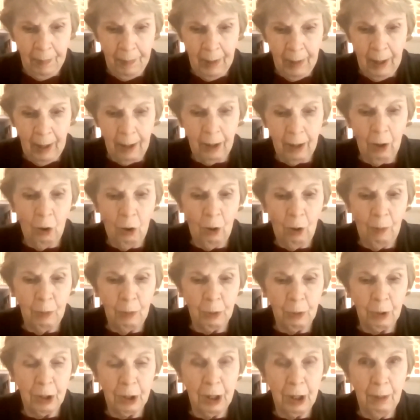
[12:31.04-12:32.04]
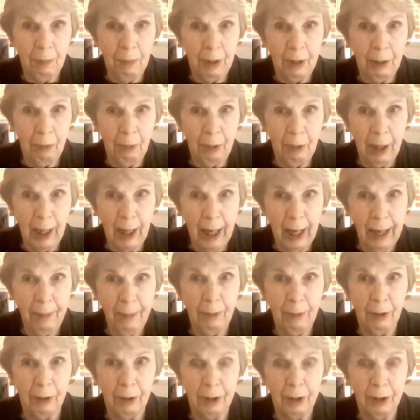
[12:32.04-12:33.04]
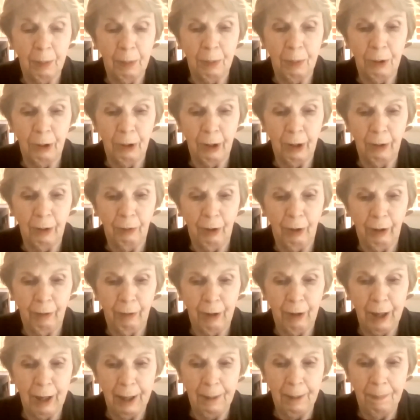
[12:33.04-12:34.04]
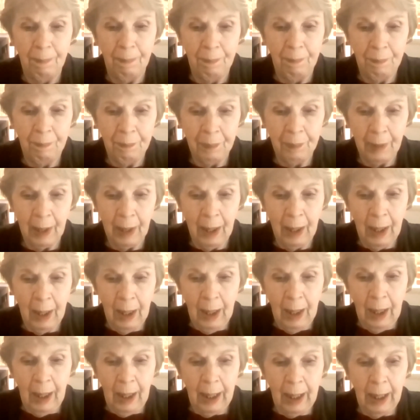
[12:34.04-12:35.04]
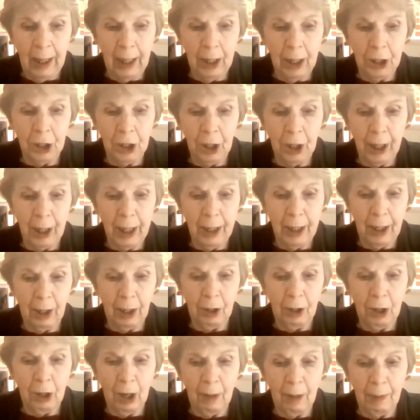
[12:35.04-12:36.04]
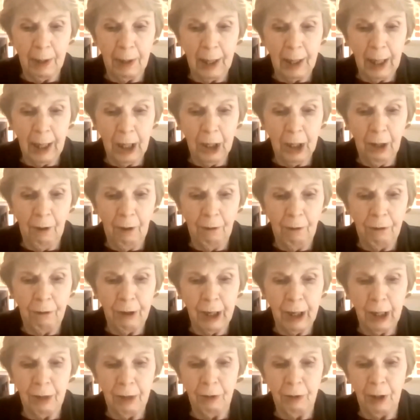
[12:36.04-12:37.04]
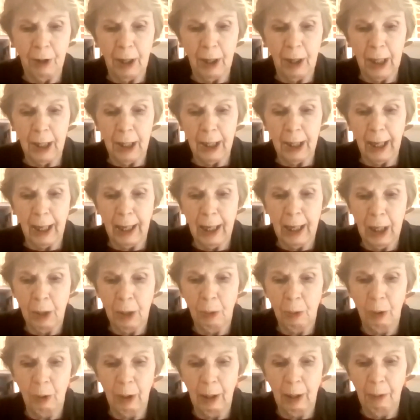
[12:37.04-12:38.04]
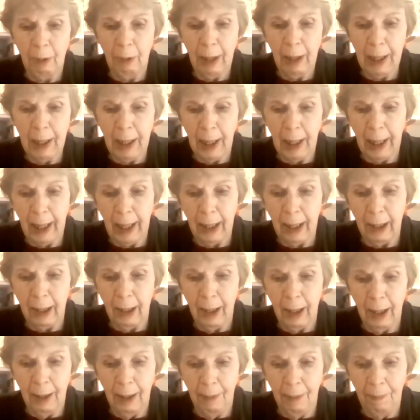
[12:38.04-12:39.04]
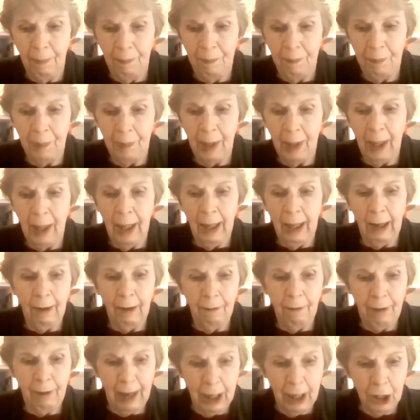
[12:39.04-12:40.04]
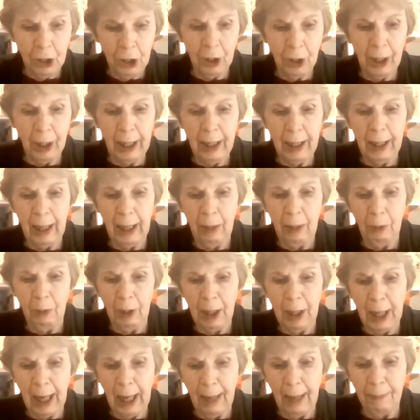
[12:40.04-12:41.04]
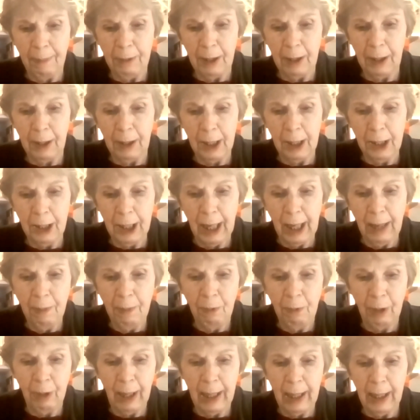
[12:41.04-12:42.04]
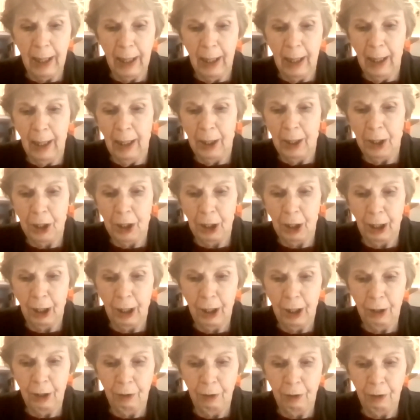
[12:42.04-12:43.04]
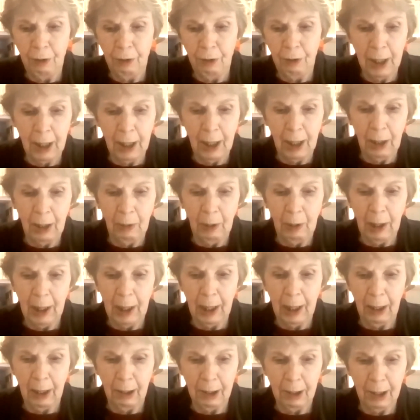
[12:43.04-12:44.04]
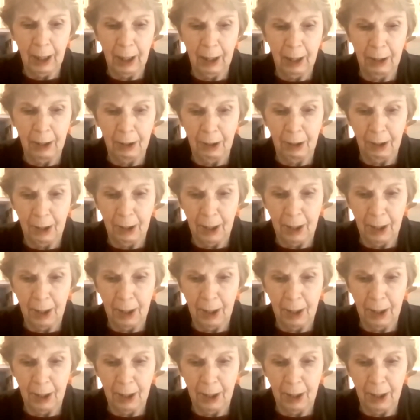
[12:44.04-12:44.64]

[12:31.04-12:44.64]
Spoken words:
the homes were simply relabeled supportive living. Initially, the accommodation fees for these settings were unregulated. Eventually, they were capped at the same rate charged for continuing care centers.